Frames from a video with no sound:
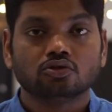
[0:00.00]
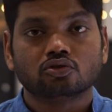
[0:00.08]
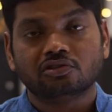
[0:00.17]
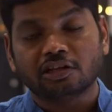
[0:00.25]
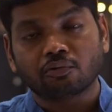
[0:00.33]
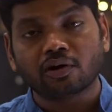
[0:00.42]
So
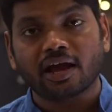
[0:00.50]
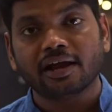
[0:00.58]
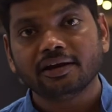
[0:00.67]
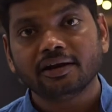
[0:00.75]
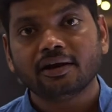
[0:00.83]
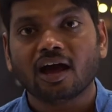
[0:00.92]
that's what I
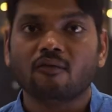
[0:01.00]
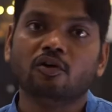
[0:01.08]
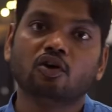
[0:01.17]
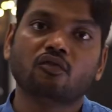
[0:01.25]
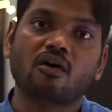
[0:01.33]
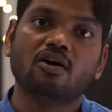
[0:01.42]
did. I went
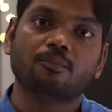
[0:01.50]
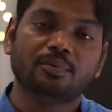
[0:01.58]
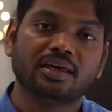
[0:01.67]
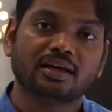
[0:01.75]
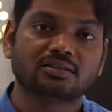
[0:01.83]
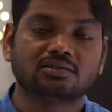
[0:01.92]
to
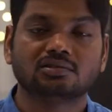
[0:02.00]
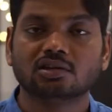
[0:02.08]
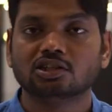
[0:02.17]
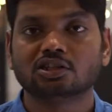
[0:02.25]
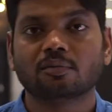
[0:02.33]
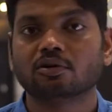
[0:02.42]
500px,
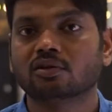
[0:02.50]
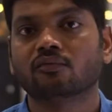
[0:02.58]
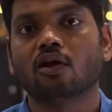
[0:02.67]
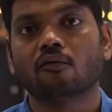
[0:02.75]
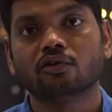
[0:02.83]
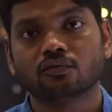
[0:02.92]
searched about some
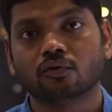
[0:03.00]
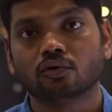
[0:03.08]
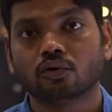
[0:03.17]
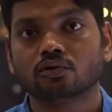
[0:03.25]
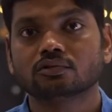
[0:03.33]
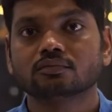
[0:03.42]
flowers
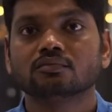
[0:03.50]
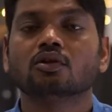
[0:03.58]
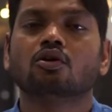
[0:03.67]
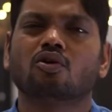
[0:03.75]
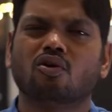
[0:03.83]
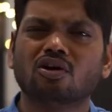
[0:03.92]
photos,
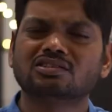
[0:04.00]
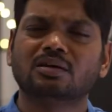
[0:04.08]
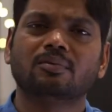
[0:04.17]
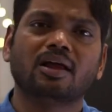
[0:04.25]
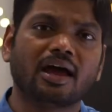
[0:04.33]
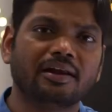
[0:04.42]
got
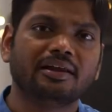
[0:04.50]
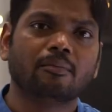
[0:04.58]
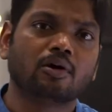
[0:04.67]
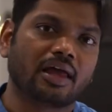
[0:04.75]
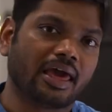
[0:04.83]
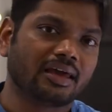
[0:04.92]
some idea
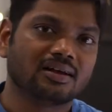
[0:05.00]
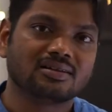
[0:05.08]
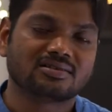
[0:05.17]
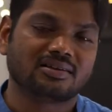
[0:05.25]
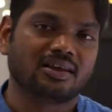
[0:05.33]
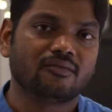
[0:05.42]
about
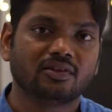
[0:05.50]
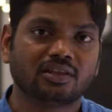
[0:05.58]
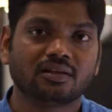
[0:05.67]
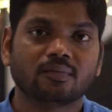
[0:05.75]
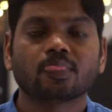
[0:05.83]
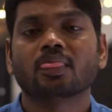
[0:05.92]
angles and
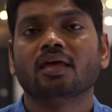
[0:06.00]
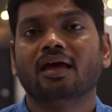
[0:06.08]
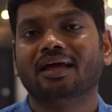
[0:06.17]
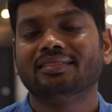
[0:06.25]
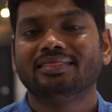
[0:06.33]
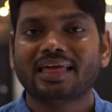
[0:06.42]
everything,
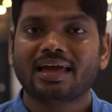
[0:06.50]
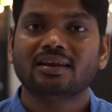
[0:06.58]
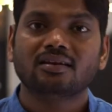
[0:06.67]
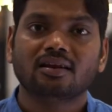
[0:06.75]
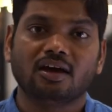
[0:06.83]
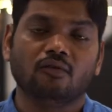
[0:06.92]
and
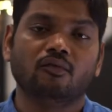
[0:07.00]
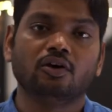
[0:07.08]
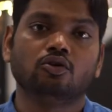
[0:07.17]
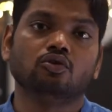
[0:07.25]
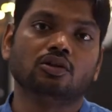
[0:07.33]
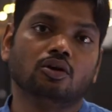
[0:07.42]
then I
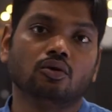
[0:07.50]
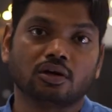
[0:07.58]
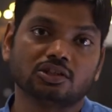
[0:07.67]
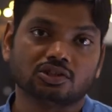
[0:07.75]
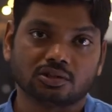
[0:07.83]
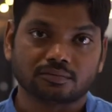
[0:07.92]
went to the
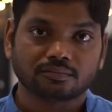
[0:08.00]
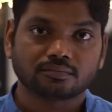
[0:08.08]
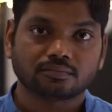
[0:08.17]
location.